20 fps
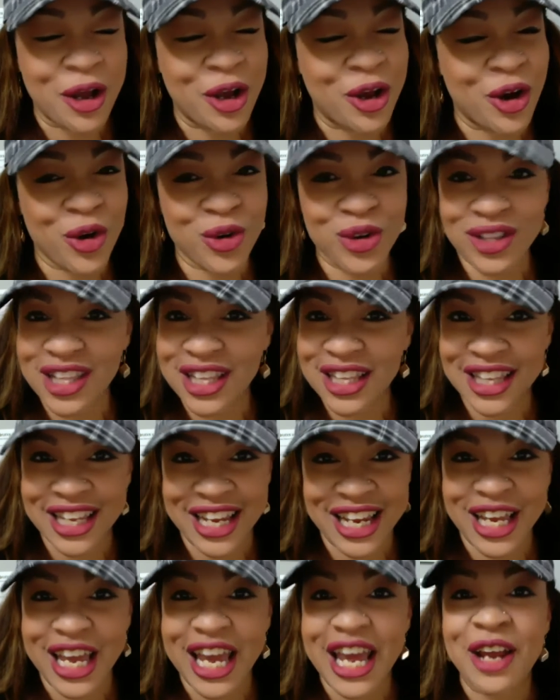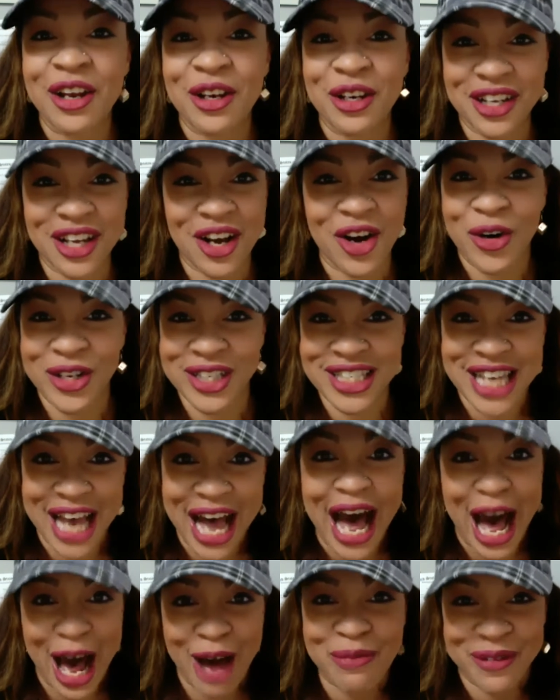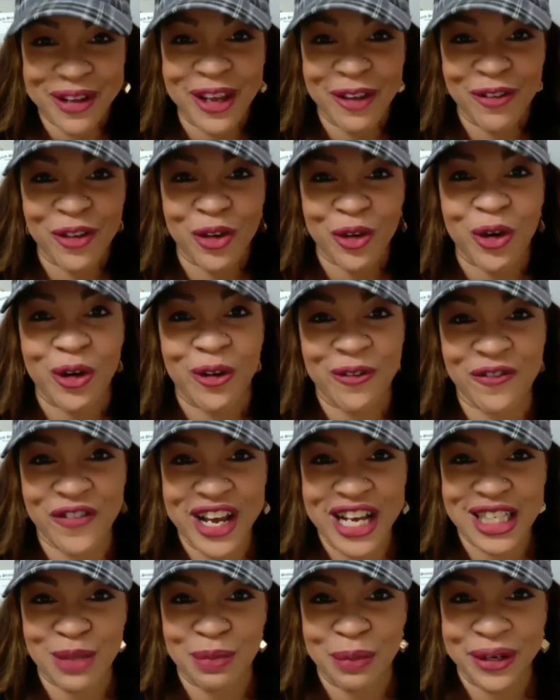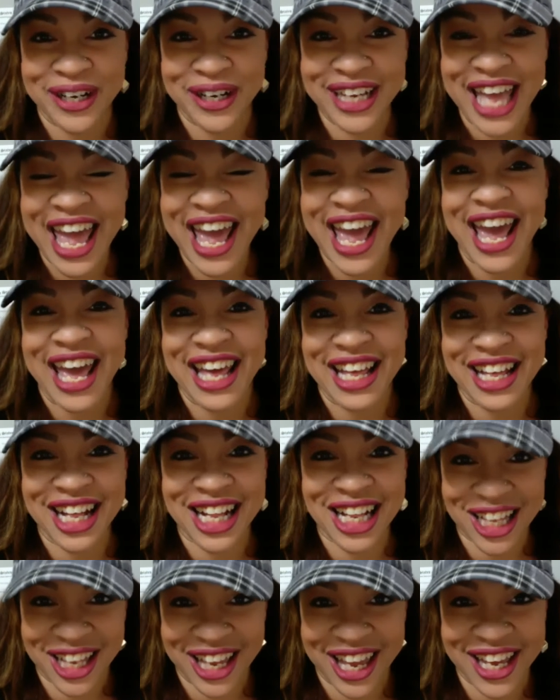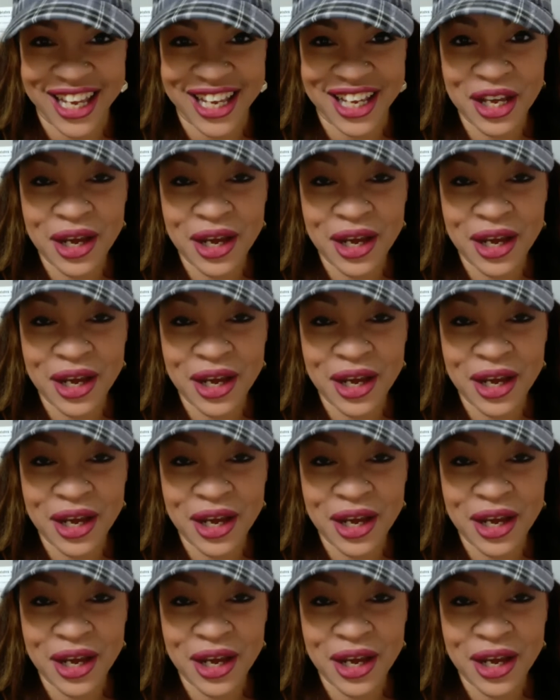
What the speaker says: Go to the link in on top if you're on Facebook and click.